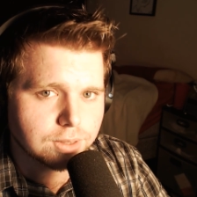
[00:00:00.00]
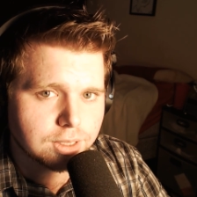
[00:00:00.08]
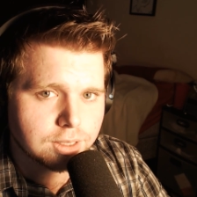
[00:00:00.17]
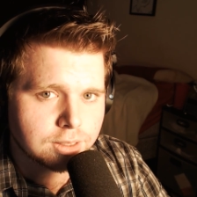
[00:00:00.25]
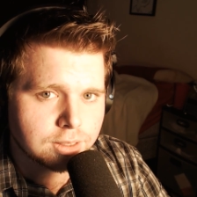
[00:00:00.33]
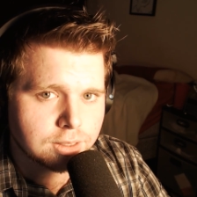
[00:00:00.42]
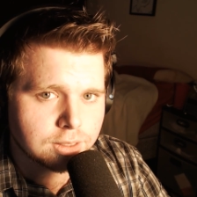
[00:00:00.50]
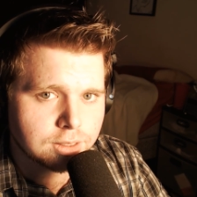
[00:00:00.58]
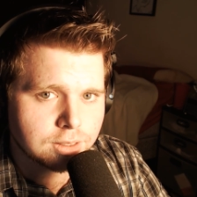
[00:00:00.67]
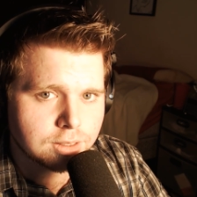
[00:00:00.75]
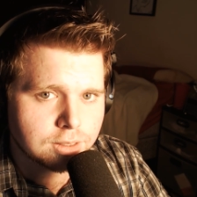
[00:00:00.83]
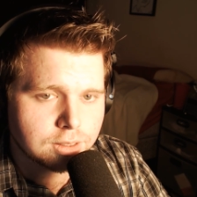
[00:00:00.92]

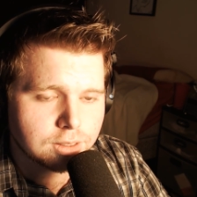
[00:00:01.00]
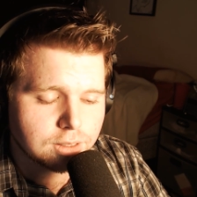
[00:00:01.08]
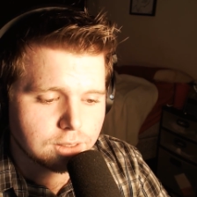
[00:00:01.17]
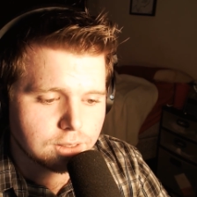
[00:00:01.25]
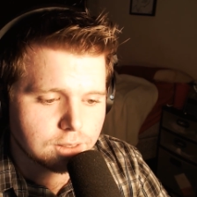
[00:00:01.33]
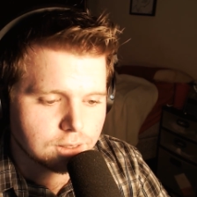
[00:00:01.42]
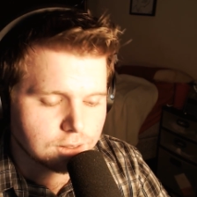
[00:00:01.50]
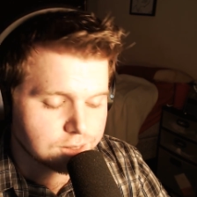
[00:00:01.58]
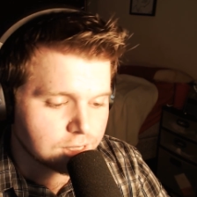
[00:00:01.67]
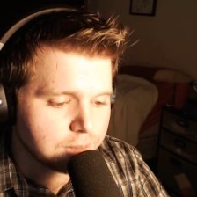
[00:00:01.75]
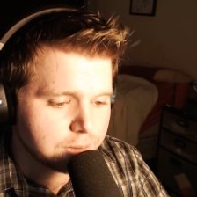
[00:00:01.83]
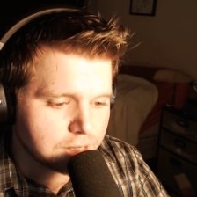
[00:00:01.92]
There's a
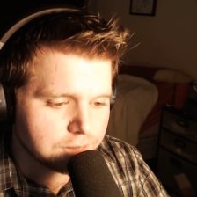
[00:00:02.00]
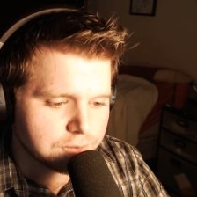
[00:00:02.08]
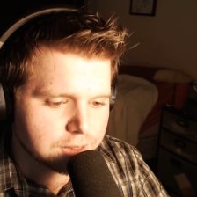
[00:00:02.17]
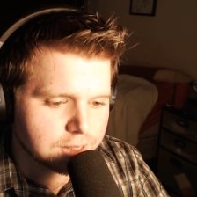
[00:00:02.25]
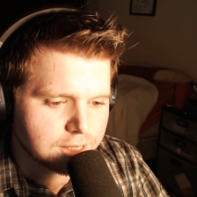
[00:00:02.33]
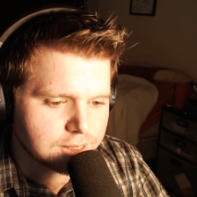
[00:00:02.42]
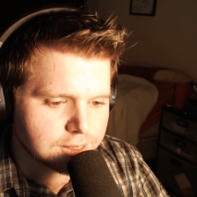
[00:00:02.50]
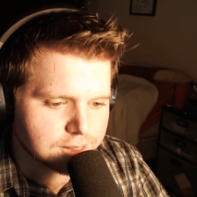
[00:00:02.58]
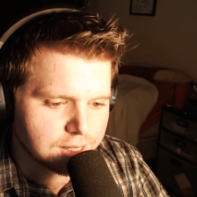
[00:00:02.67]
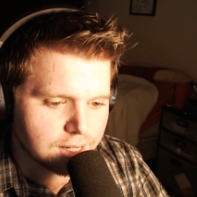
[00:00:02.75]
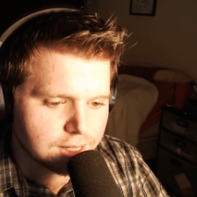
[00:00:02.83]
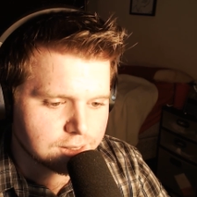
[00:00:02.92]
couple different things
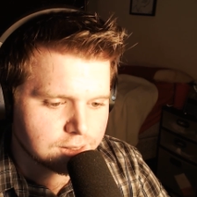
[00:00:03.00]
that